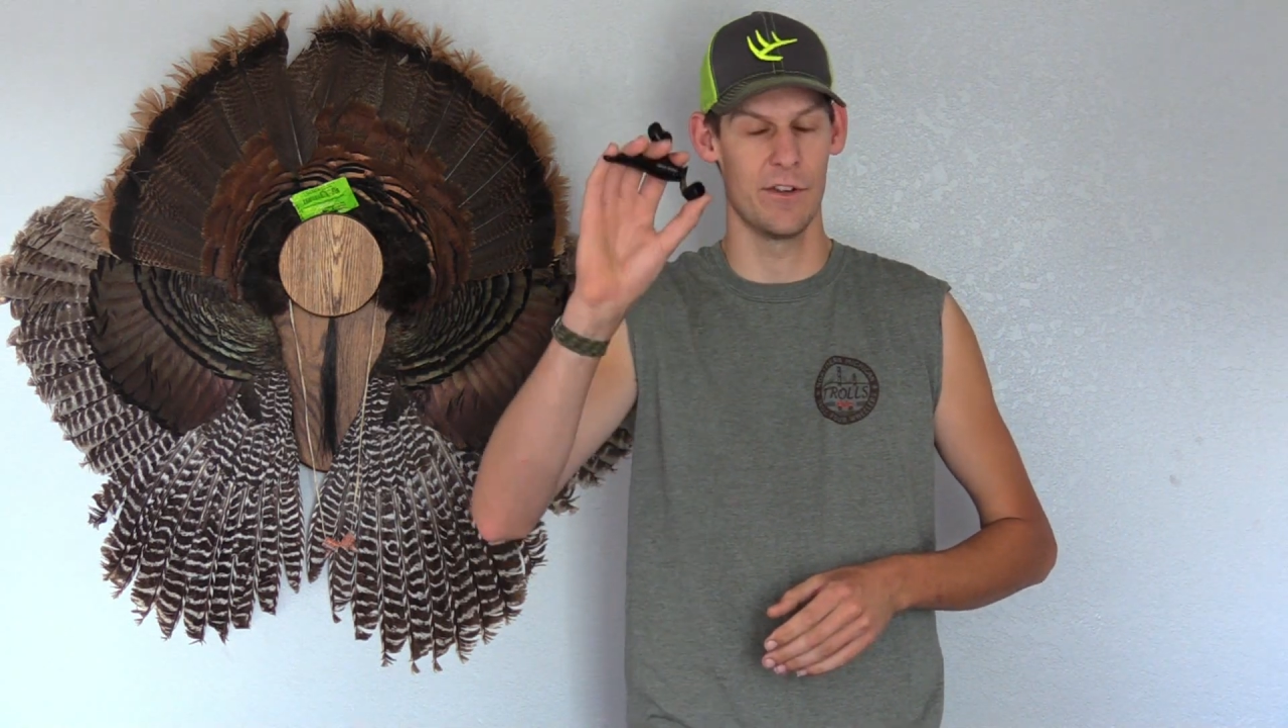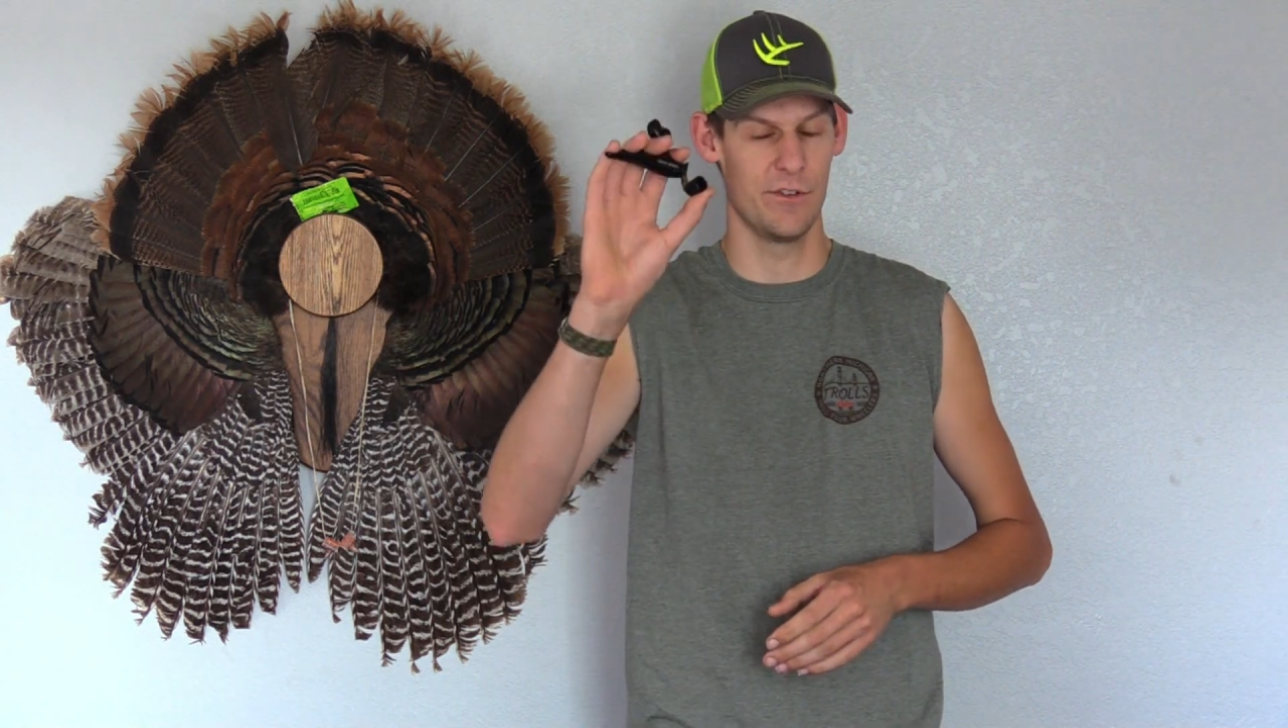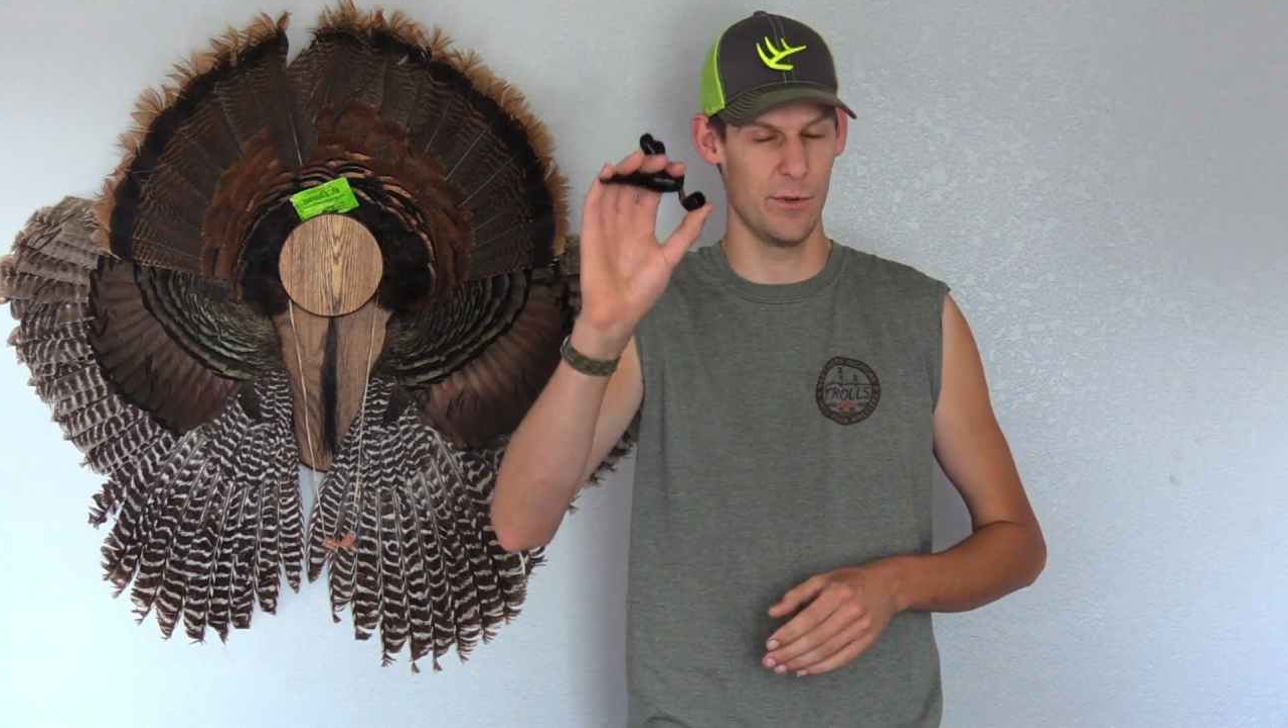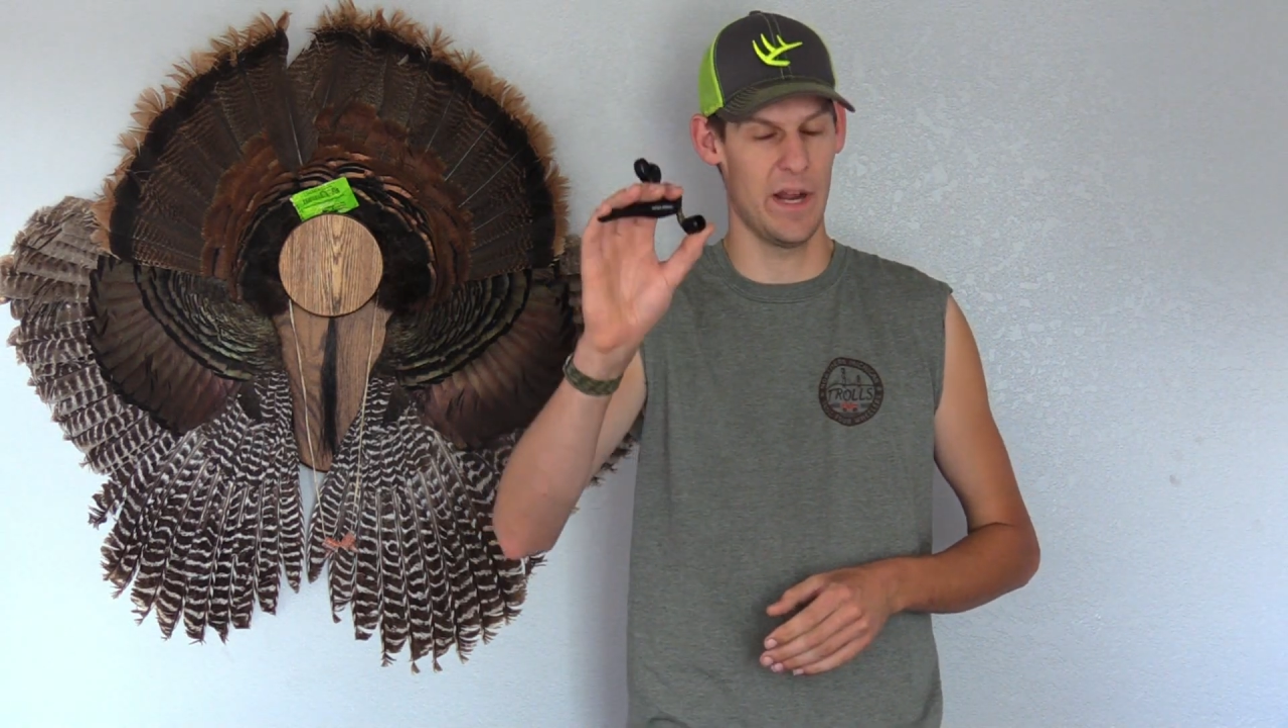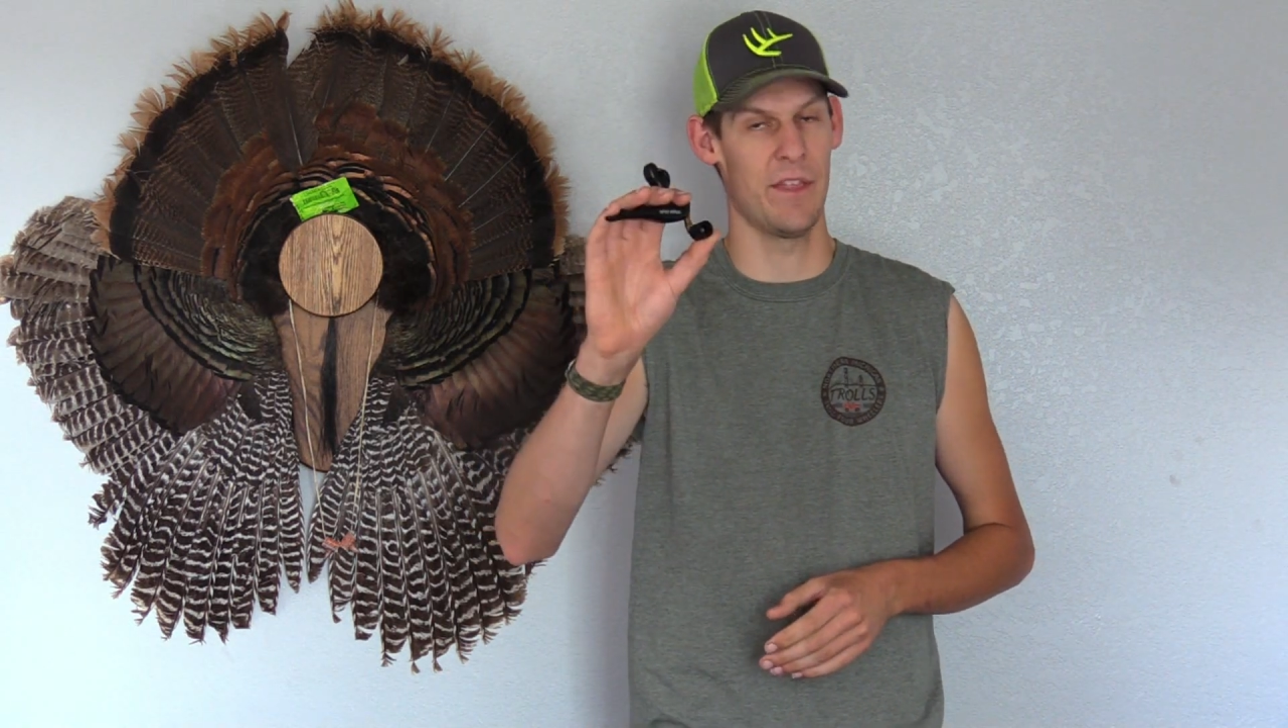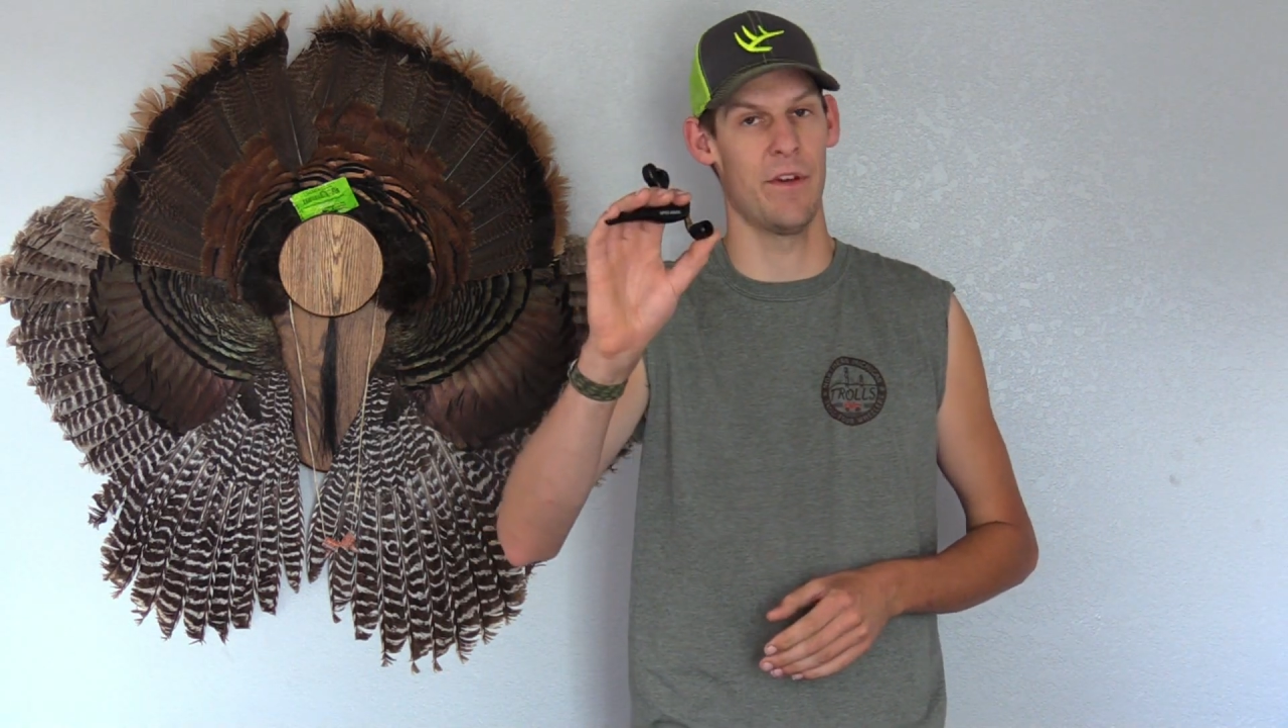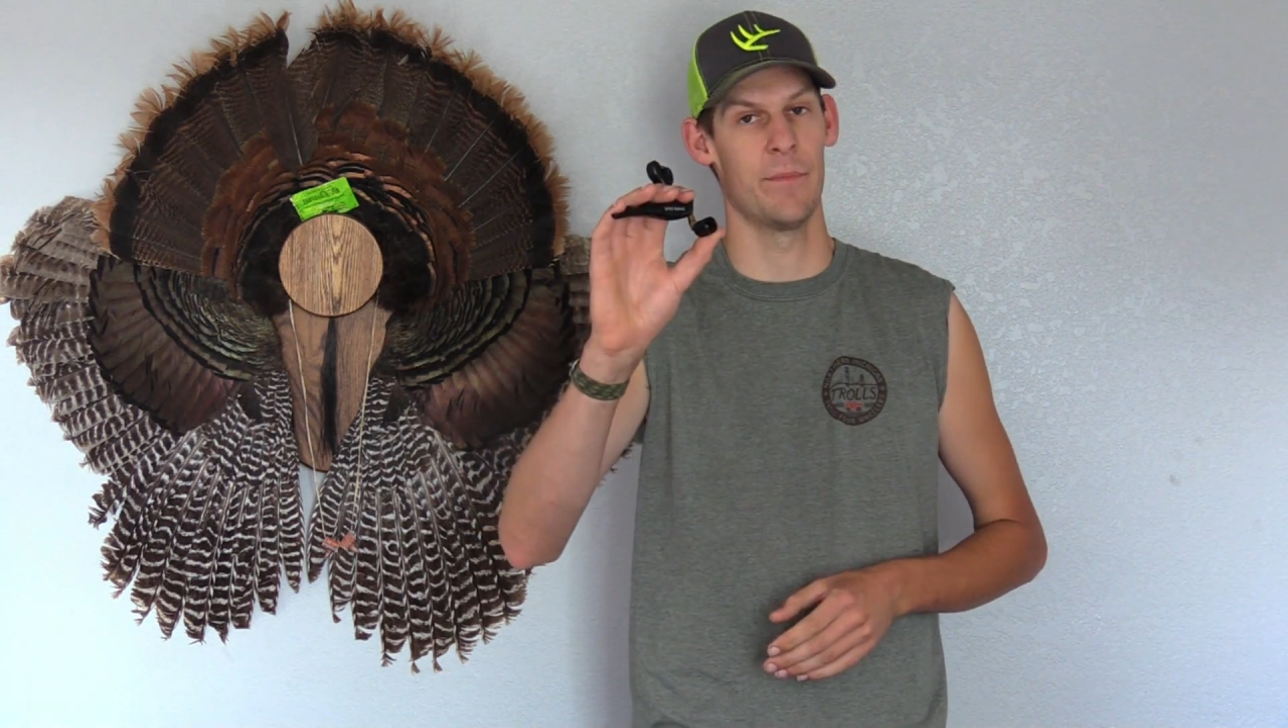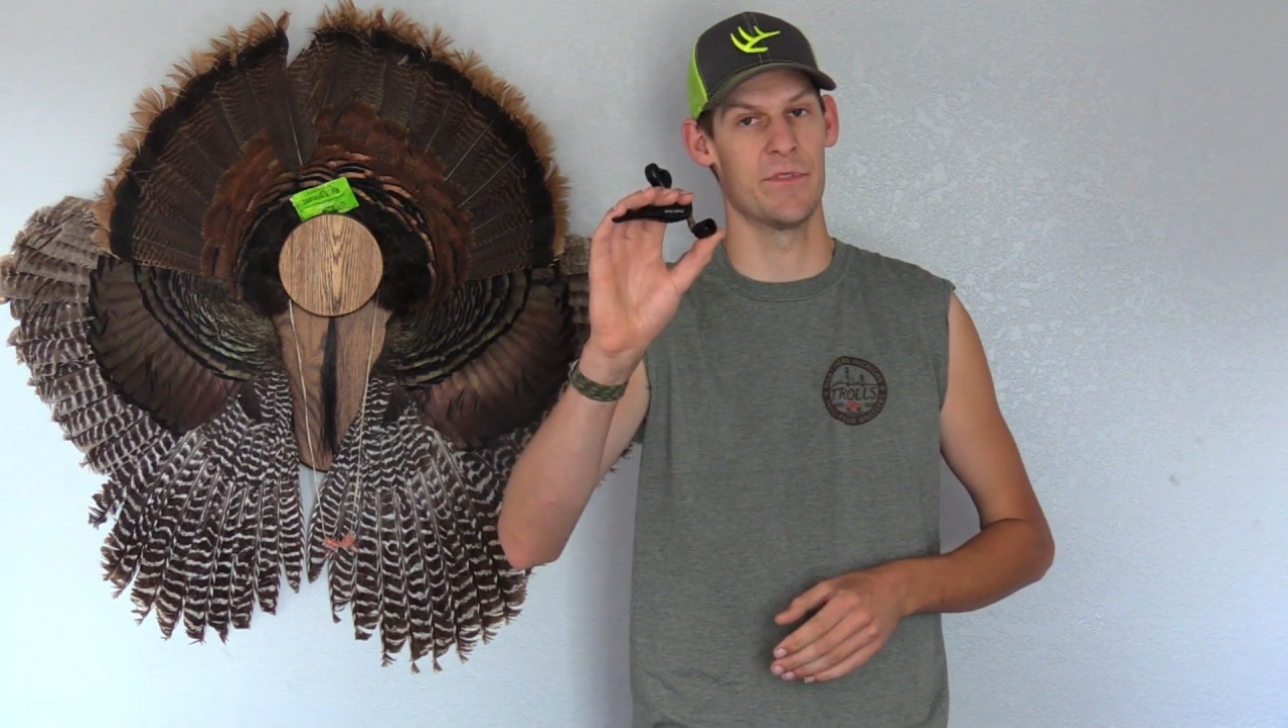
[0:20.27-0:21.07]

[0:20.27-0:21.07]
to a thumb